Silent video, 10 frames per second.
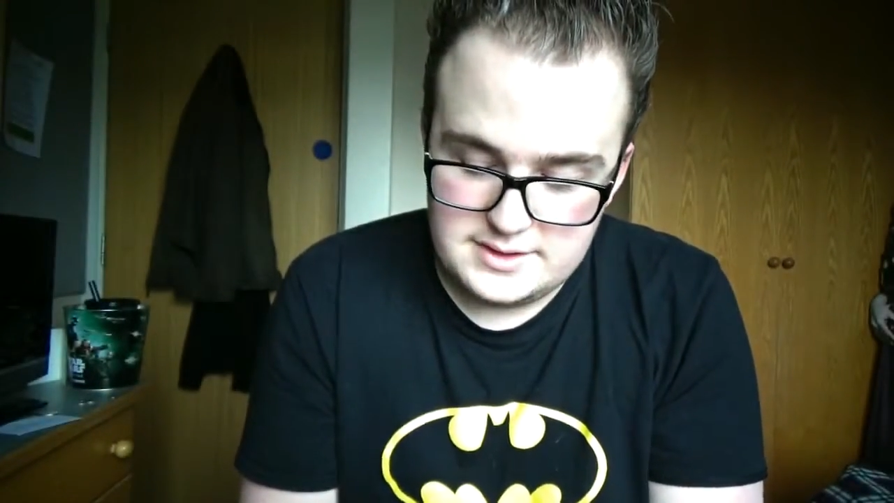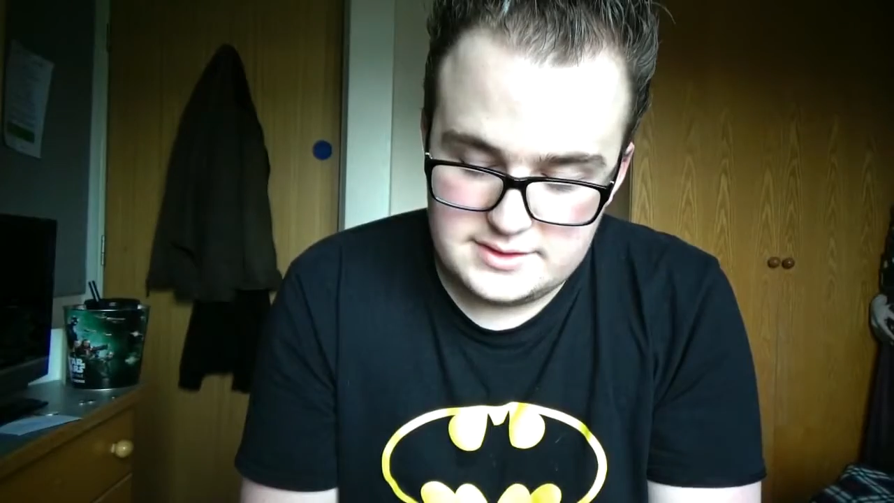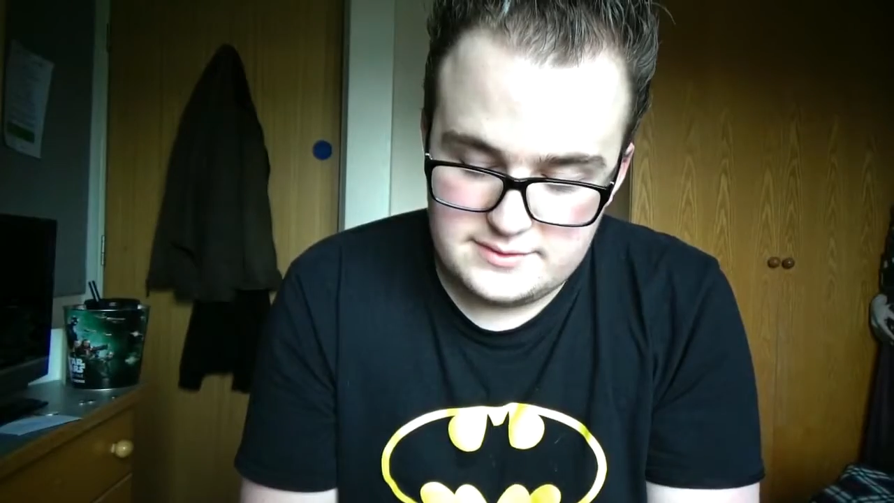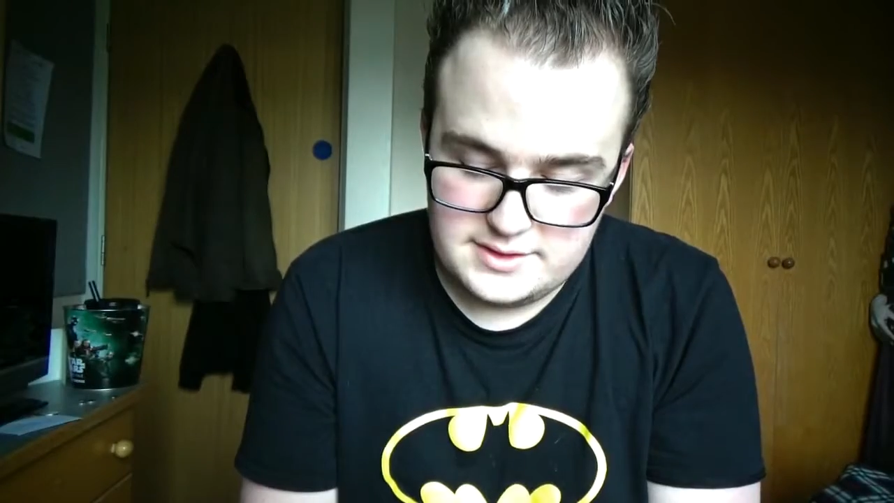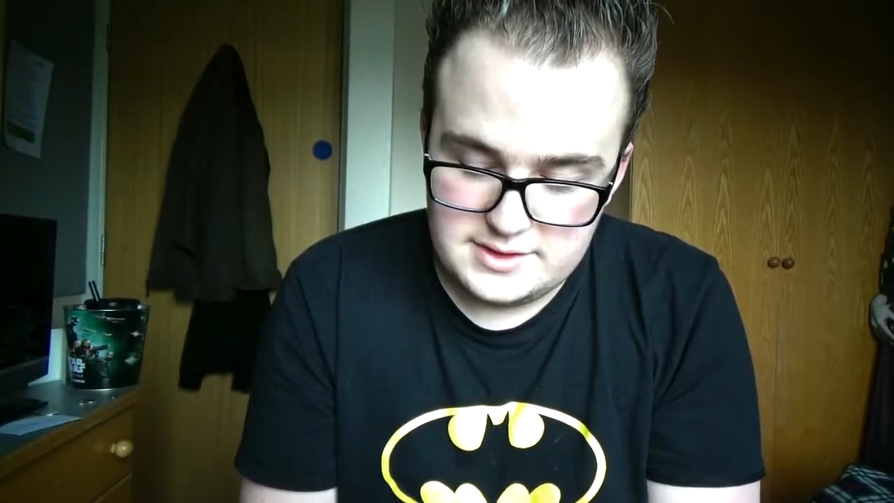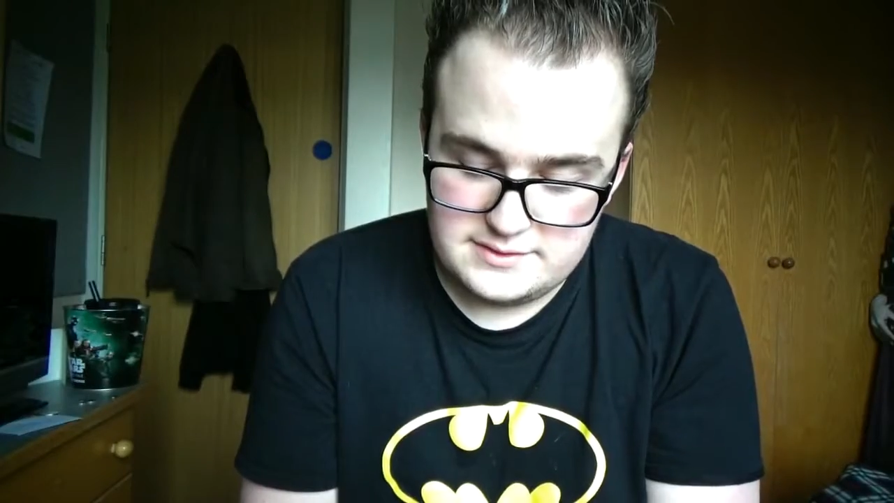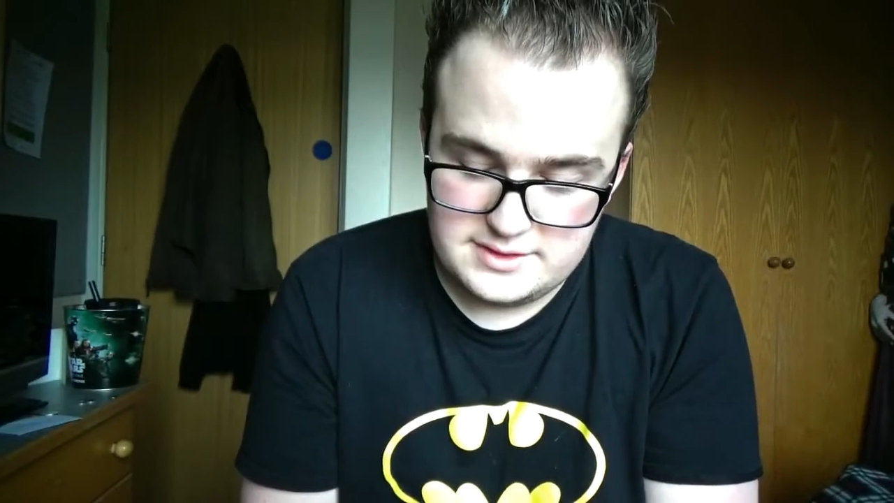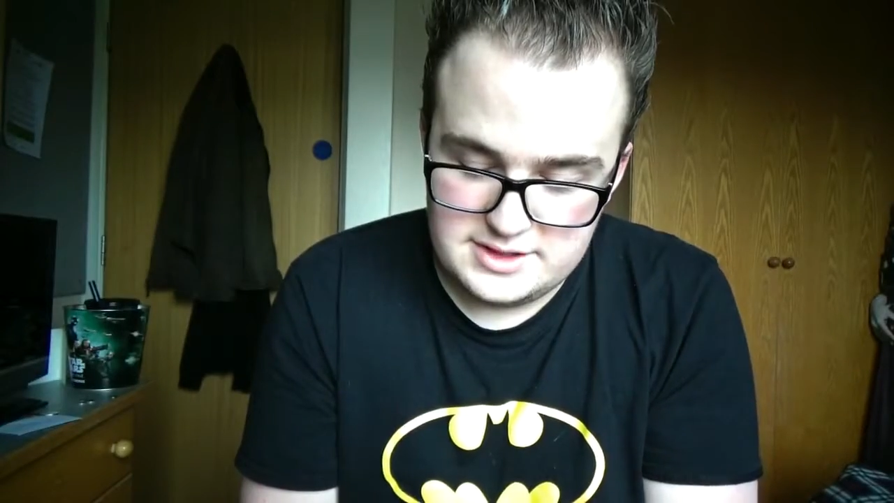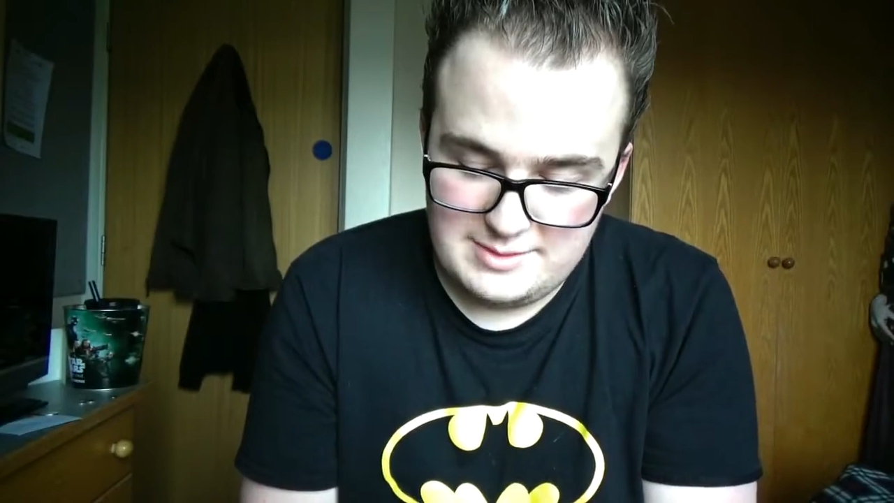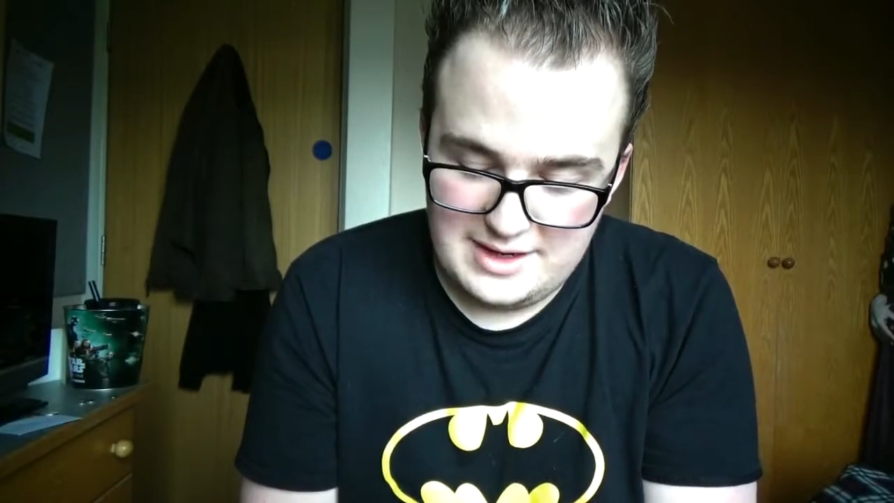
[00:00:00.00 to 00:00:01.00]
just for
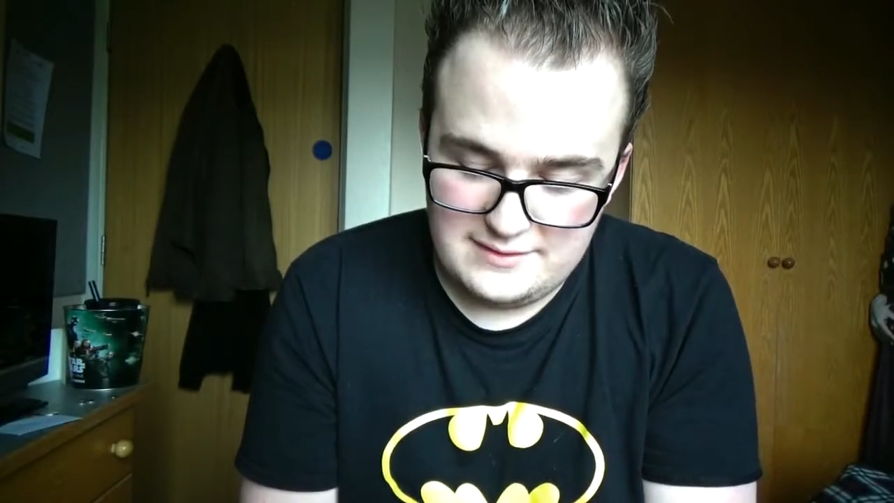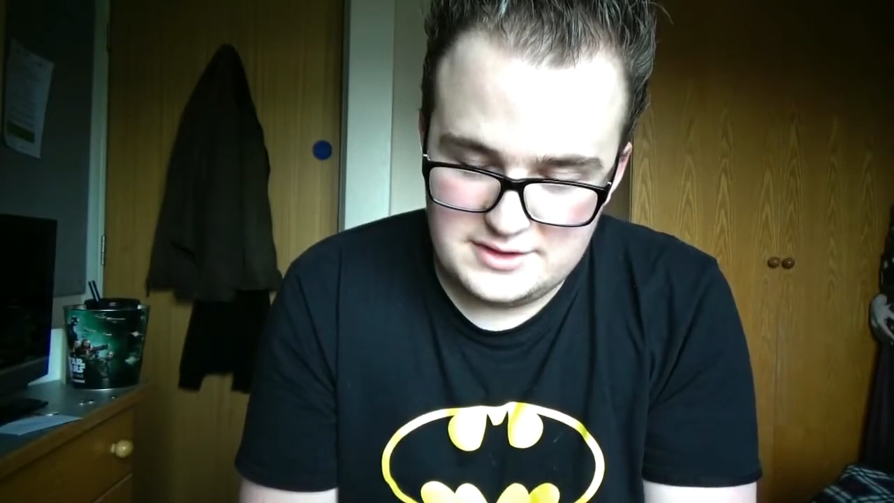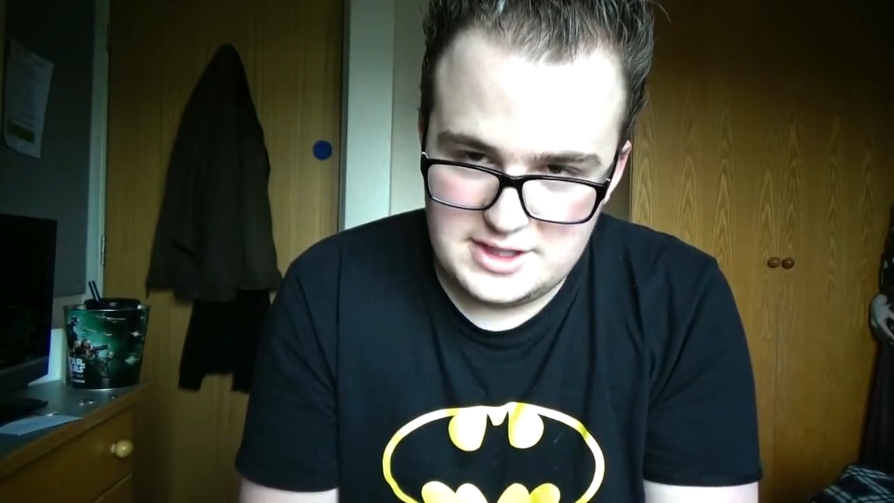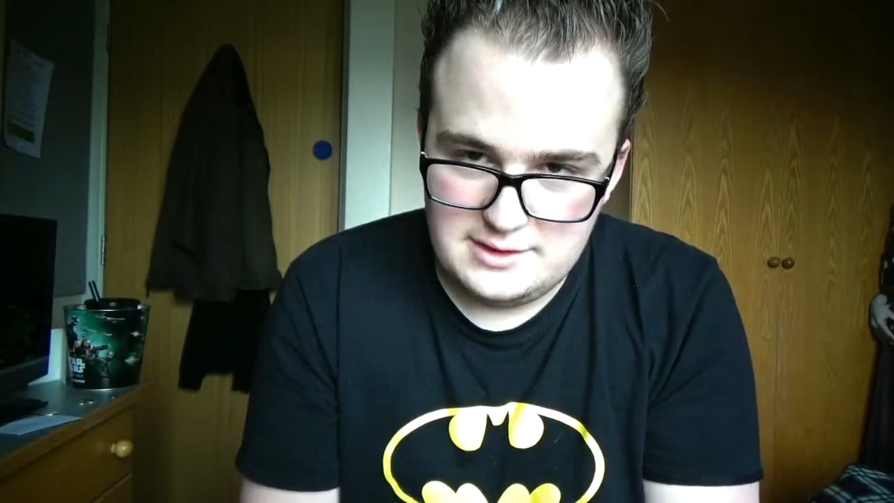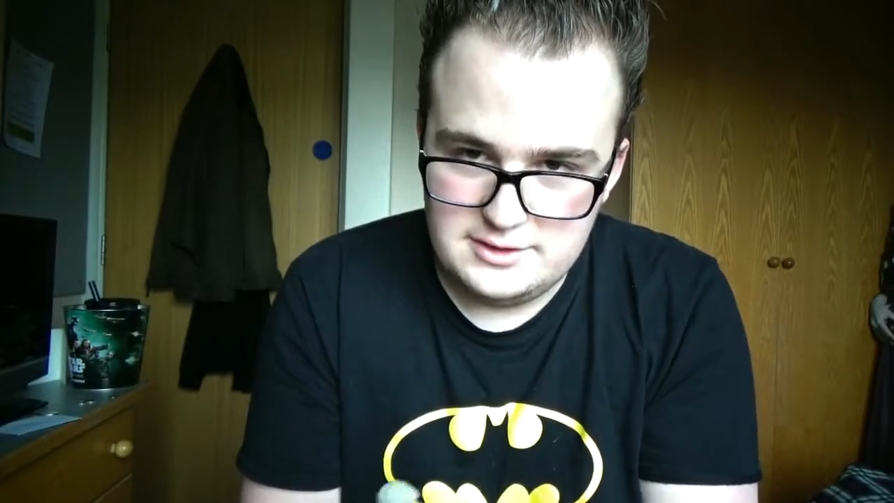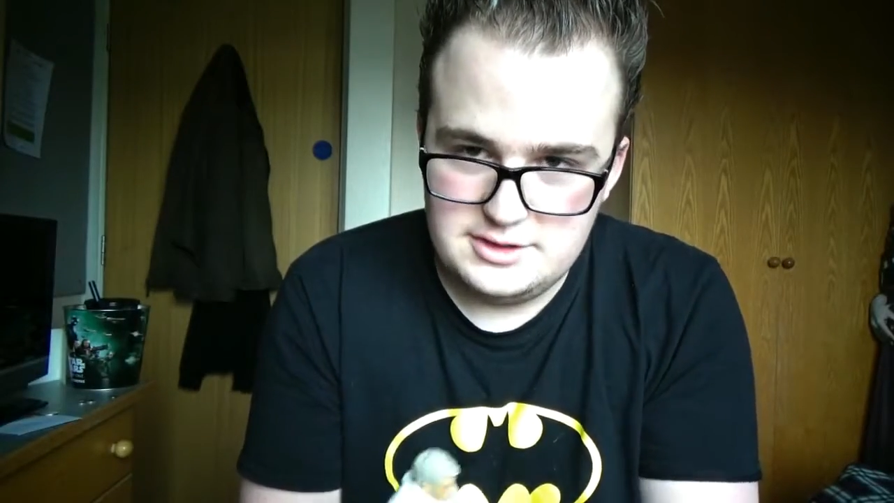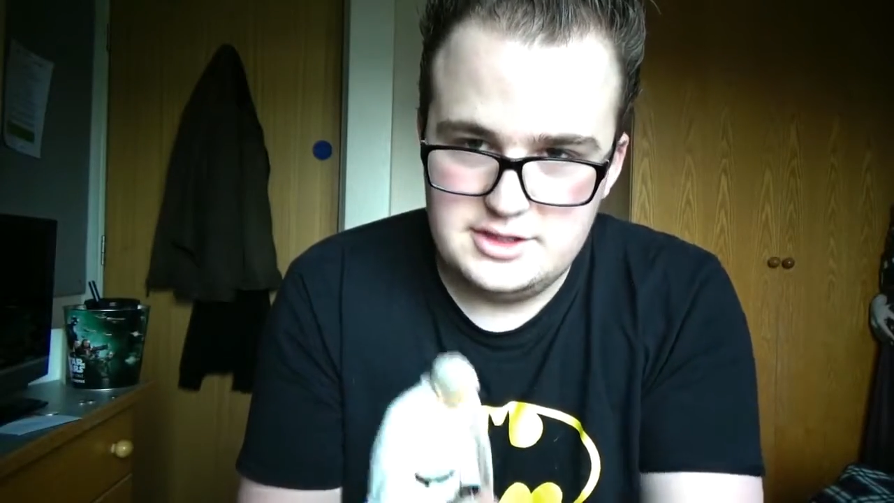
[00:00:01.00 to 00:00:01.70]
display on the shelf. I usually